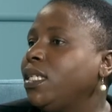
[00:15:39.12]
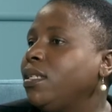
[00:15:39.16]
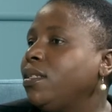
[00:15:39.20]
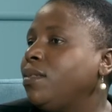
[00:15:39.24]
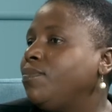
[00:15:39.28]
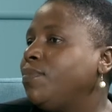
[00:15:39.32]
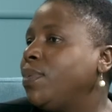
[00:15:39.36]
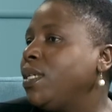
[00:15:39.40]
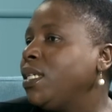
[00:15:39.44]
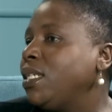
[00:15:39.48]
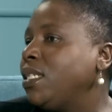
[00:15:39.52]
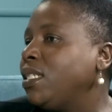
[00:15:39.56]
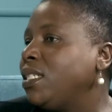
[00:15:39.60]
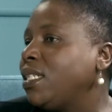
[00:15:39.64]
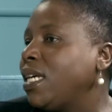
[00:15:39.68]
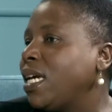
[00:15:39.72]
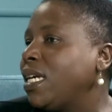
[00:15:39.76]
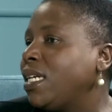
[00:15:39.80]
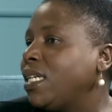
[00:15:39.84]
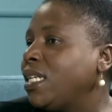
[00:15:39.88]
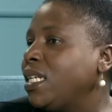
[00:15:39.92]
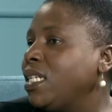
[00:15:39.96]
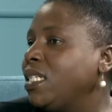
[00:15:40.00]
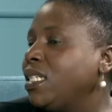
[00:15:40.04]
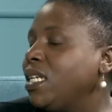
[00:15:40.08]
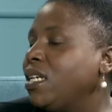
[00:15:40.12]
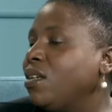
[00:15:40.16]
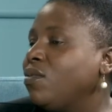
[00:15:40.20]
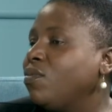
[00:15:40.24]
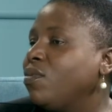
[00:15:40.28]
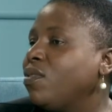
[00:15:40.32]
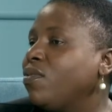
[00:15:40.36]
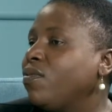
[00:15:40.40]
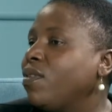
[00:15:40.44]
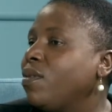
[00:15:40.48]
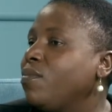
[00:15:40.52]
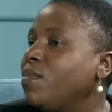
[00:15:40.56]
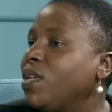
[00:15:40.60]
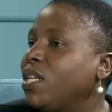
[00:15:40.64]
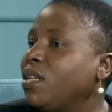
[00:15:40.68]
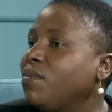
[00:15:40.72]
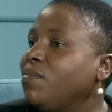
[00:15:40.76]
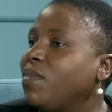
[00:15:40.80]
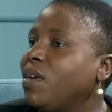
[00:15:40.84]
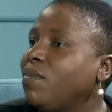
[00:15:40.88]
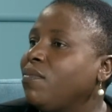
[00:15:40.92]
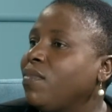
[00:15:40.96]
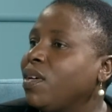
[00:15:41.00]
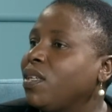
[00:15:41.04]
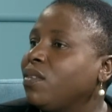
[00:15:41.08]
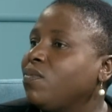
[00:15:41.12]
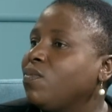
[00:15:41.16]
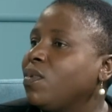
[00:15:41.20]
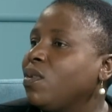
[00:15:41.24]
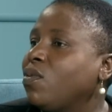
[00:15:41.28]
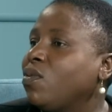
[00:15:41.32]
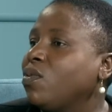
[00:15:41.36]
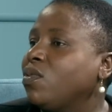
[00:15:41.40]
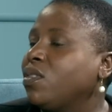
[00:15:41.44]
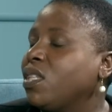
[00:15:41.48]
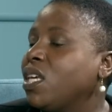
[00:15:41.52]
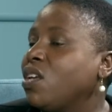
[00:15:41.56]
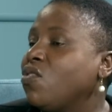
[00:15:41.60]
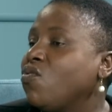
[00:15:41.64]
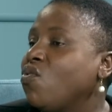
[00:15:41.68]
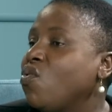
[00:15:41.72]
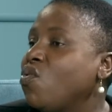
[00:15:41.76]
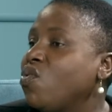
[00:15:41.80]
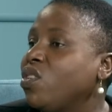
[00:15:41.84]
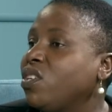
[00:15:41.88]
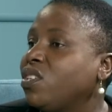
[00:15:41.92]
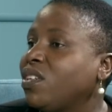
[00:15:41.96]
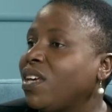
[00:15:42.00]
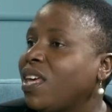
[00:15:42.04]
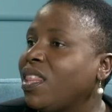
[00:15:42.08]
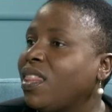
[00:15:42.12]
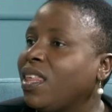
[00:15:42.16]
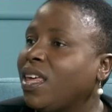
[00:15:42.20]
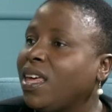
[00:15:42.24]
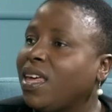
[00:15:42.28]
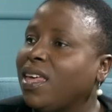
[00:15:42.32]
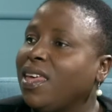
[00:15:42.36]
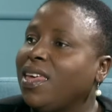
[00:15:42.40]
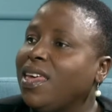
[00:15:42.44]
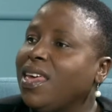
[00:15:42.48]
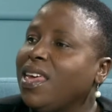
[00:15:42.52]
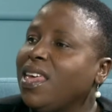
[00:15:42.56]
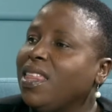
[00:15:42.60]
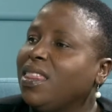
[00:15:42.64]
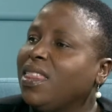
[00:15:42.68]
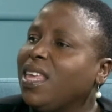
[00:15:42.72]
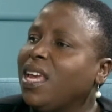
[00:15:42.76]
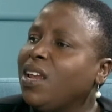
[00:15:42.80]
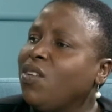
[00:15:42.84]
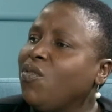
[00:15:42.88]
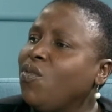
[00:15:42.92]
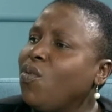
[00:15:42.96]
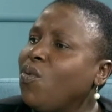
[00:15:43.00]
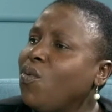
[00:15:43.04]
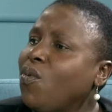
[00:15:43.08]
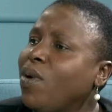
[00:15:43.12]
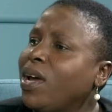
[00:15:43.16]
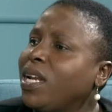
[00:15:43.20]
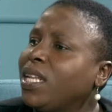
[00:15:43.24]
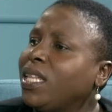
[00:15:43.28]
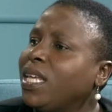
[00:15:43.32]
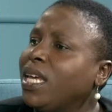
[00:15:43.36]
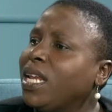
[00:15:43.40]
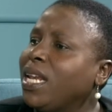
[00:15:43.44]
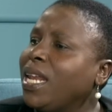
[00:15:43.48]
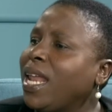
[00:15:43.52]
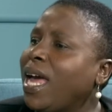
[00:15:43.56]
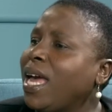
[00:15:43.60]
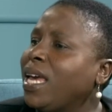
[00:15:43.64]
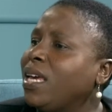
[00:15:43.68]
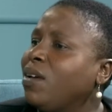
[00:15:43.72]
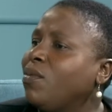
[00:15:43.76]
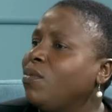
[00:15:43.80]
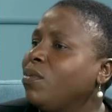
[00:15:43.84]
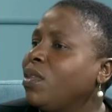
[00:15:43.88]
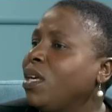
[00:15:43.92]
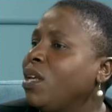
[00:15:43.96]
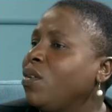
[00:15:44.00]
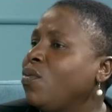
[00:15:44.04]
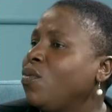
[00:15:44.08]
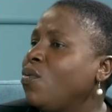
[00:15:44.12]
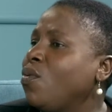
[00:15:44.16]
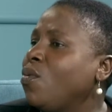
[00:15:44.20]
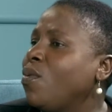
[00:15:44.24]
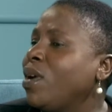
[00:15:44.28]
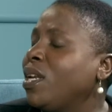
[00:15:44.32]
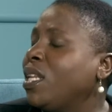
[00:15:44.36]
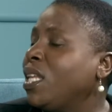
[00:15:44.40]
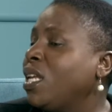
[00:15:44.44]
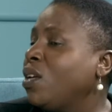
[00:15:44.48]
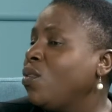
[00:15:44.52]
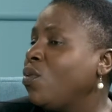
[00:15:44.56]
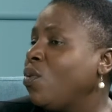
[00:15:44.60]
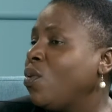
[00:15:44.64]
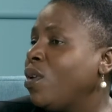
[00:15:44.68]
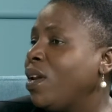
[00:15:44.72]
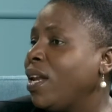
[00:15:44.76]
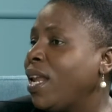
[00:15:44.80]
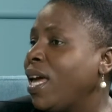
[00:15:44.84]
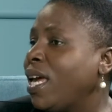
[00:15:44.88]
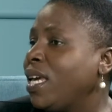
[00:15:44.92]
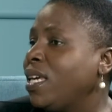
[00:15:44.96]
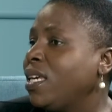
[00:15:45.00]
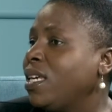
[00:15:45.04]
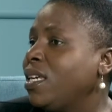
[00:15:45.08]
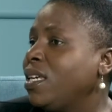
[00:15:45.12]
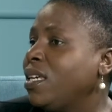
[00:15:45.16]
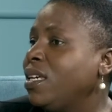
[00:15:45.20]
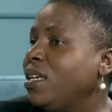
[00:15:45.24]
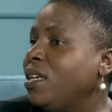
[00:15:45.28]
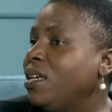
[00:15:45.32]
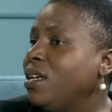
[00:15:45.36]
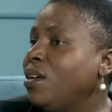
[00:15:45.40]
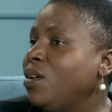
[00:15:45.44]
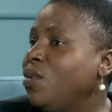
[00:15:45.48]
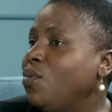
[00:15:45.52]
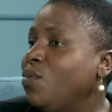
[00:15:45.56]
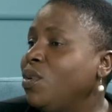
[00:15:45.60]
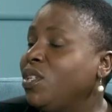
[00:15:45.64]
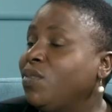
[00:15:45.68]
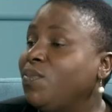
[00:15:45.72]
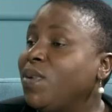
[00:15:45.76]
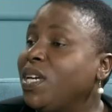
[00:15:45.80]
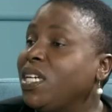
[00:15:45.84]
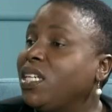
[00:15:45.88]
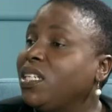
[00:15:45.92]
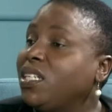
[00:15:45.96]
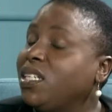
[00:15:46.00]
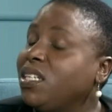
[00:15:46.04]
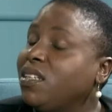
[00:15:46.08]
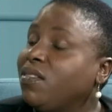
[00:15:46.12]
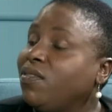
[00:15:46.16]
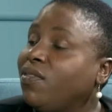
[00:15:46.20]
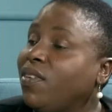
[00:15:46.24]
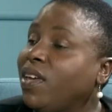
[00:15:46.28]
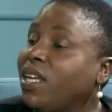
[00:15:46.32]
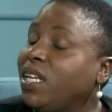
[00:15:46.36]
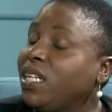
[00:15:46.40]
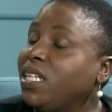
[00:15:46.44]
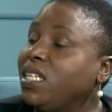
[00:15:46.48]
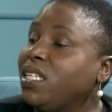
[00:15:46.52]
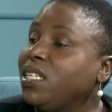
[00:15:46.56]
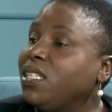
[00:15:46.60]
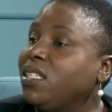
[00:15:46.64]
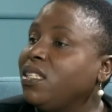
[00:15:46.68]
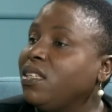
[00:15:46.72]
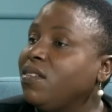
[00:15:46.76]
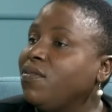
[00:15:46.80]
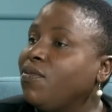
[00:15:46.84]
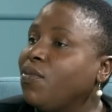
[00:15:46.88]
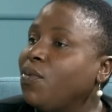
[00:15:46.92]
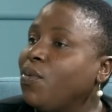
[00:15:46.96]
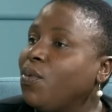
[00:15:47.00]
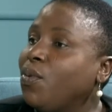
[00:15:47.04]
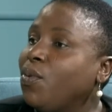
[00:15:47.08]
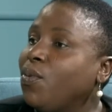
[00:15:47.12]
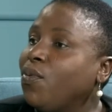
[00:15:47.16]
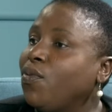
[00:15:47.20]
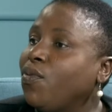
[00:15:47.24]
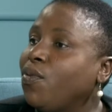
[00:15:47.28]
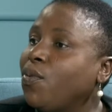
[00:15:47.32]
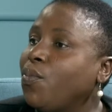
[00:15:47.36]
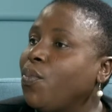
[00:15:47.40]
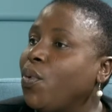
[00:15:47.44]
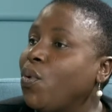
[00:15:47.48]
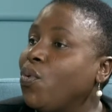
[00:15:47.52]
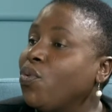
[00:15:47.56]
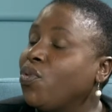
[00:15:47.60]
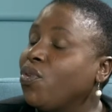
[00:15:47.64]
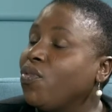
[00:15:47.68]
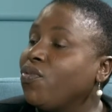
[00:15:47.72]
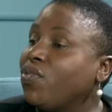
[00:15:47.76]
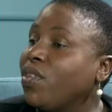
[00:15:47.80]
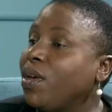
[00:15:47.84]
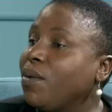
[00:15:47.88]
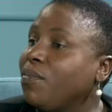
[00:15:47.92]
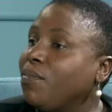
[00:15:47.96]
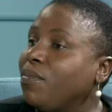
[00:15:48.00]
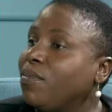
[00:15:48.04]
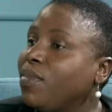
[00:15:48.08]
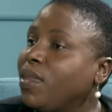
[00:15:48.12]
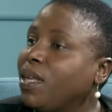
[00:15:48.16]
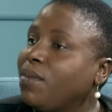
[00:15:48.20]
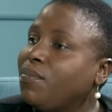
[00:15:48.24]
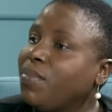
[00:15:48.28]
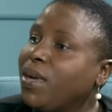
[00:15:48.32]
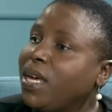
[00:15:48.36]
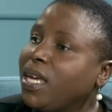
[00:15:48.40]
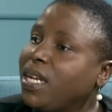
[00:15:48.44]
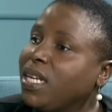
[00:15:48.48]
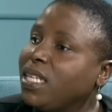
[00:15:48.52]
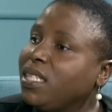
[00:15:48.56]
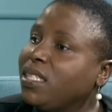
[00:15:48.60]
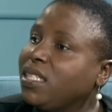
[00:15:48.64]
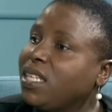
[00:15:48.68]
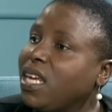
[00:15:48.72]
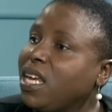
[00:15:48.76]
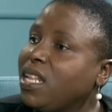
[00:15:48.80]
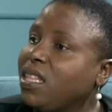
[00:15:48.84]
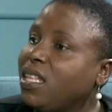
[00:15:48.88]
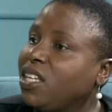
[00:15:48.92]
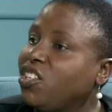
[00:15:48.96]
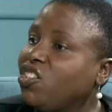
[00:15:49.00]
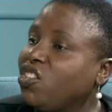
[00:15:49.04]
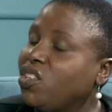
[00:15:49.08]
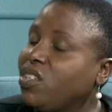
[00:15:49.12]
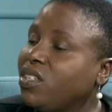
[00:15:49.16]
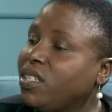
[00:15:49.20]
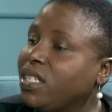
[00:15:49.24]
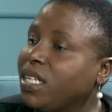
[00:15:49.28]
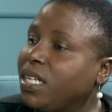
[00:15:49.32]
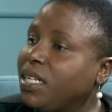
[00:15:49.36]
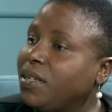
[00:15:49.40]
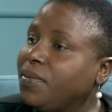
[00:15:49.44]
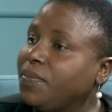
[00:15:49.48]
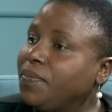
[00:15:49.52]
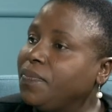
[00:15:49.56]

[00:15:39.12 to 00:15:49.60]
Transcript: be integrated with family members because they know each other, they know what they like, they know what they don't like, which make it is very easy for both of them, the parents and the children.